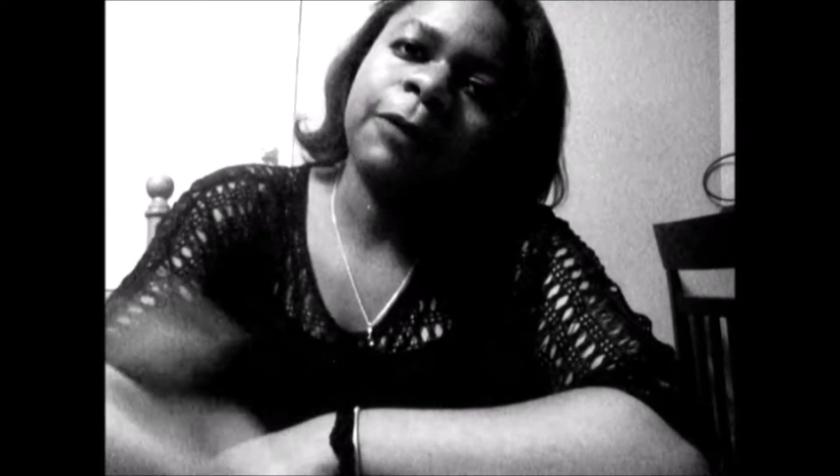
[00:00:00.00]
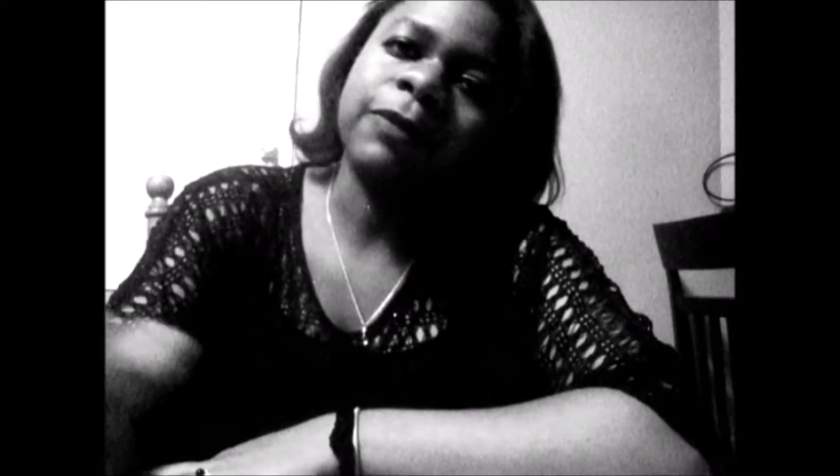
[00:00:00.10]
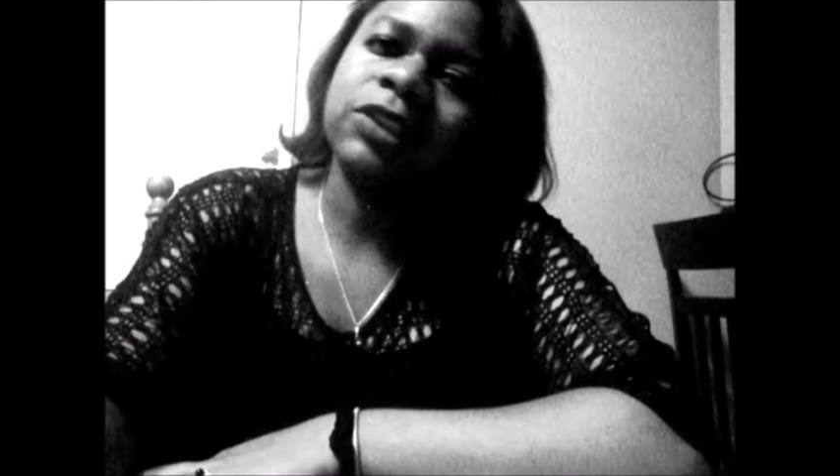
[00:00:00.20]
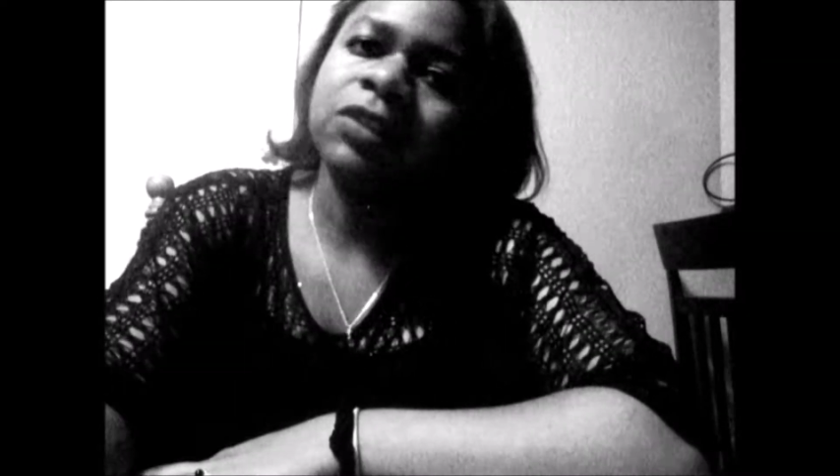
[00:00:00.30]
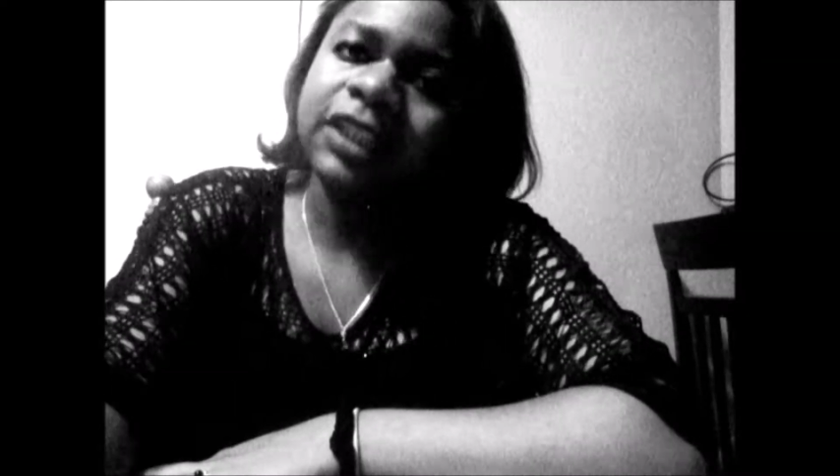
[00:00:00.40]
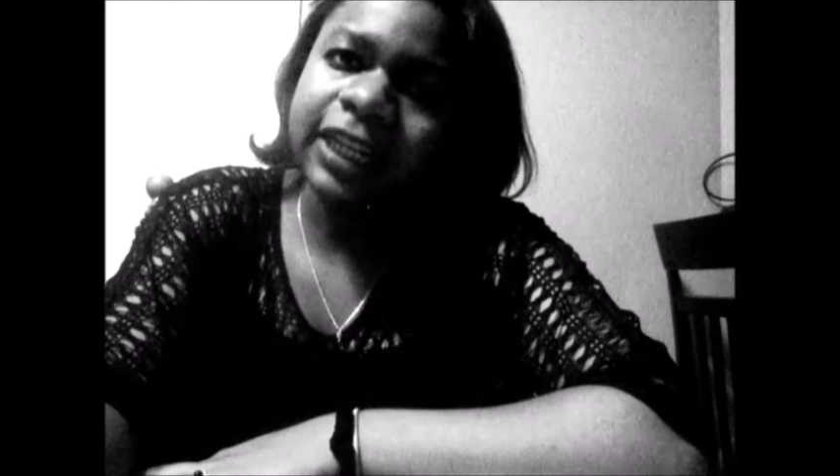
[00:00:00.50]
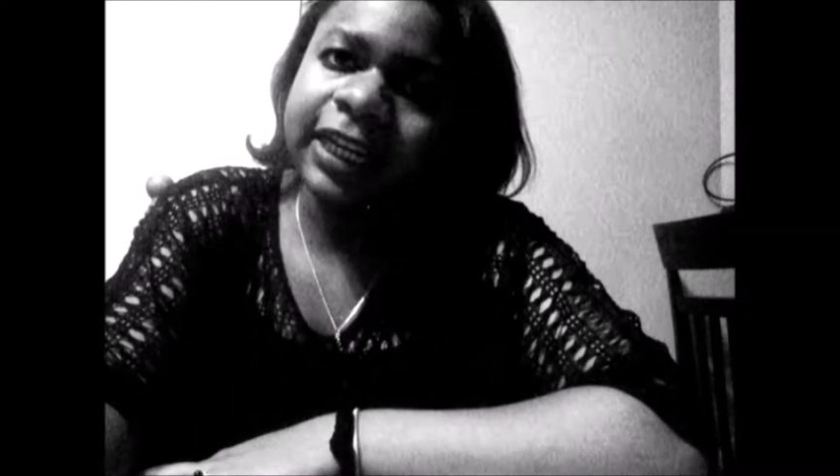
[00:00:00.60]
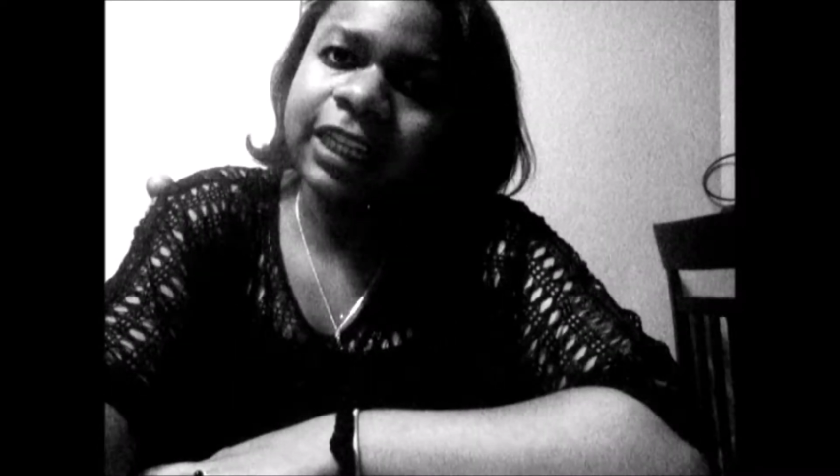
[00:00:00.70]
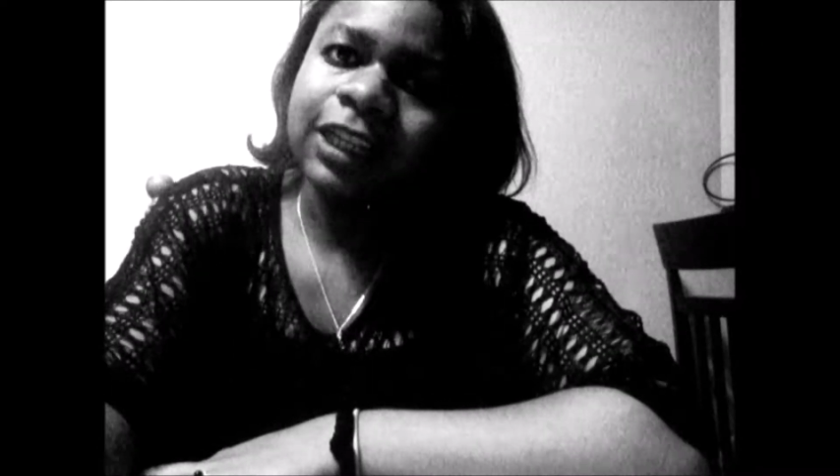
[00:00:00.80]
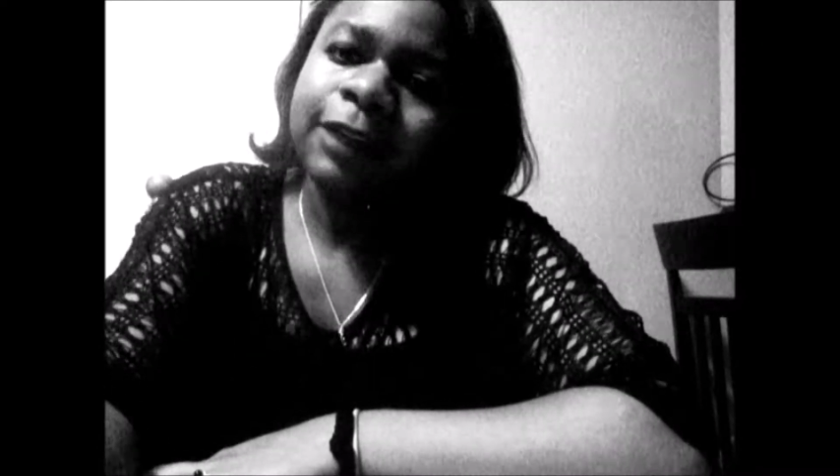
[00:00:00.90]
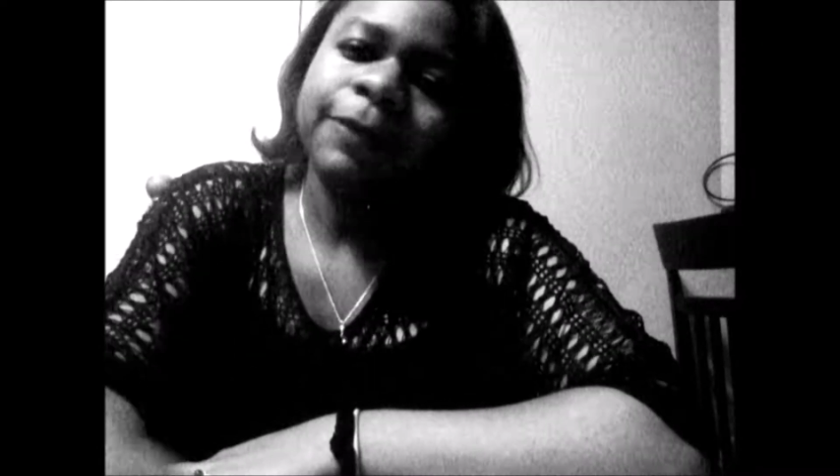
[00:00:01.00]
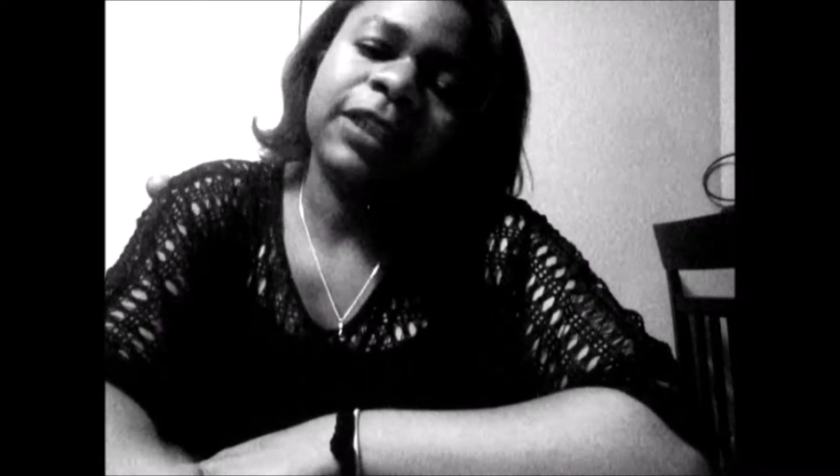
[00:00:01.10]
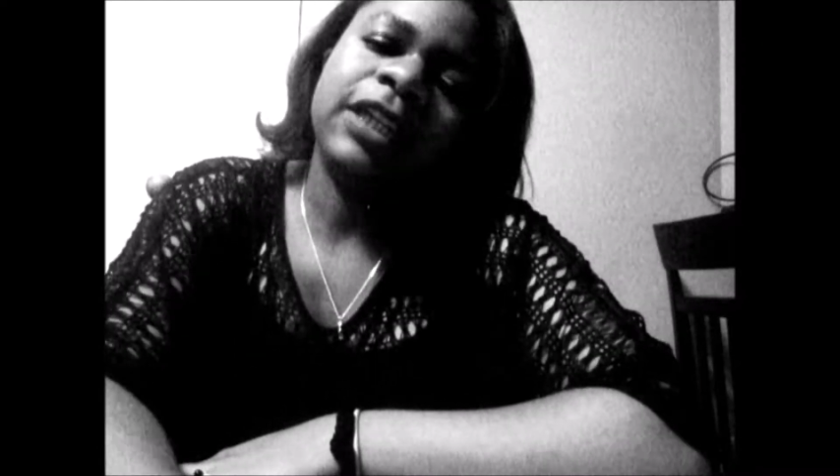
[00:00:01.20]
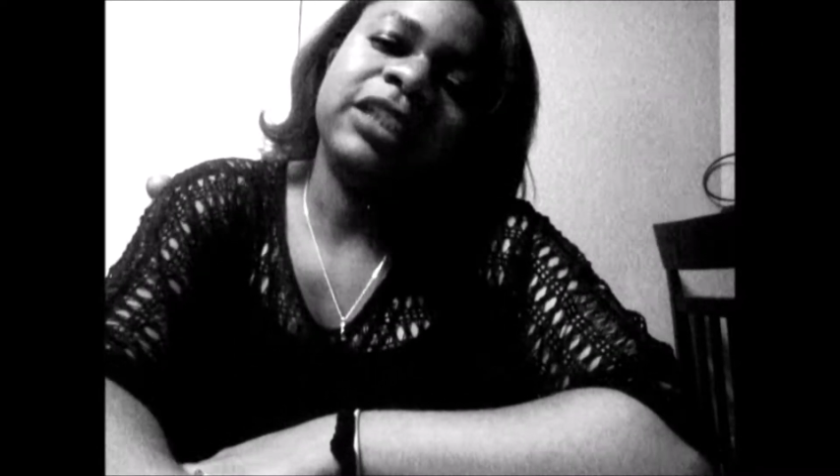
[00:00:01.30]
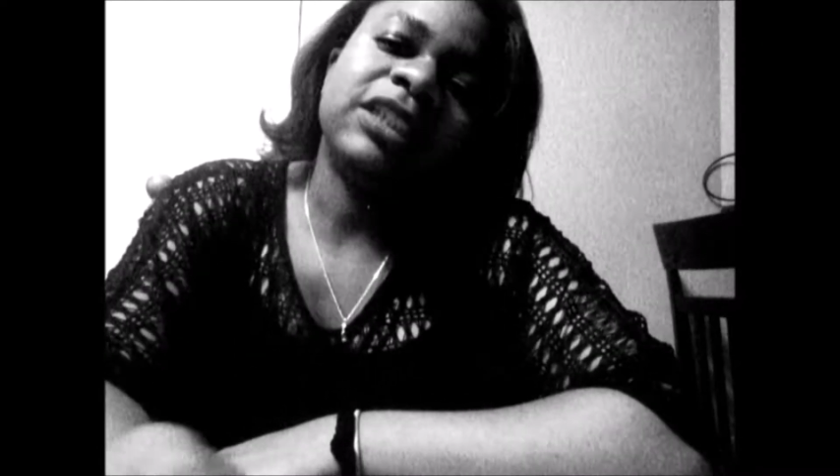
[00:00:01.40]
episode again,
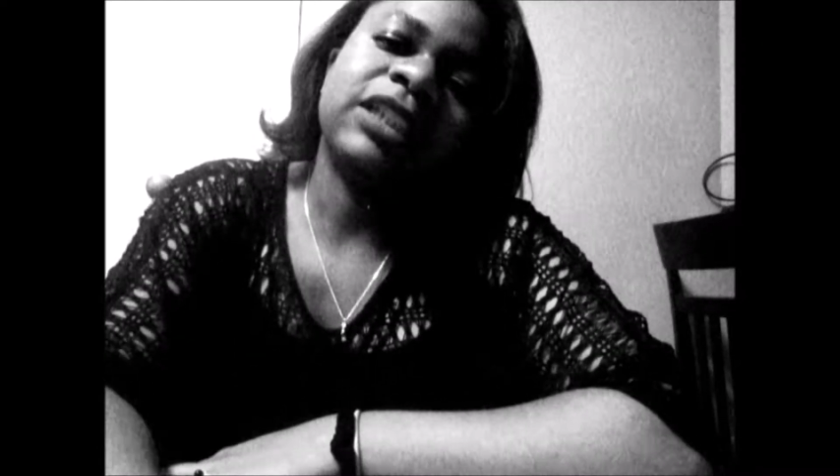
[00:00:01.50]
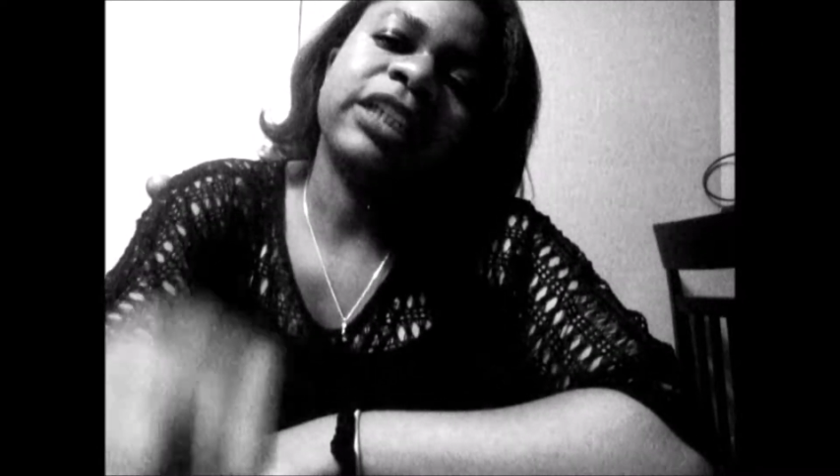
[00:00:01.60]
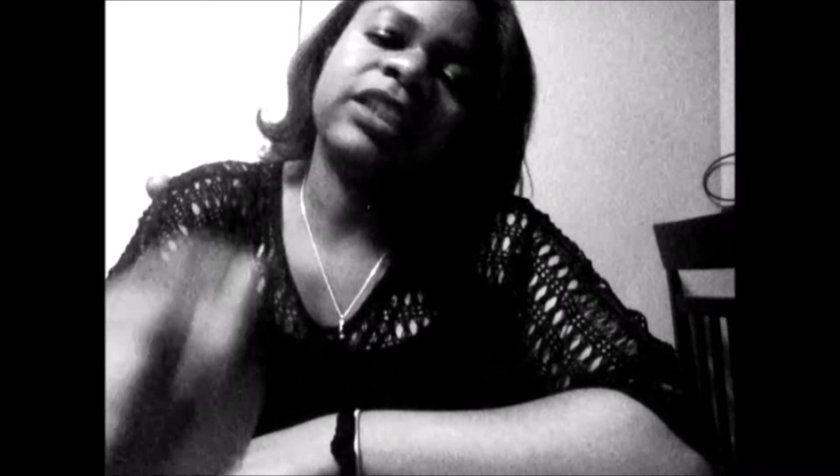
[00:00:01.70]
but then it said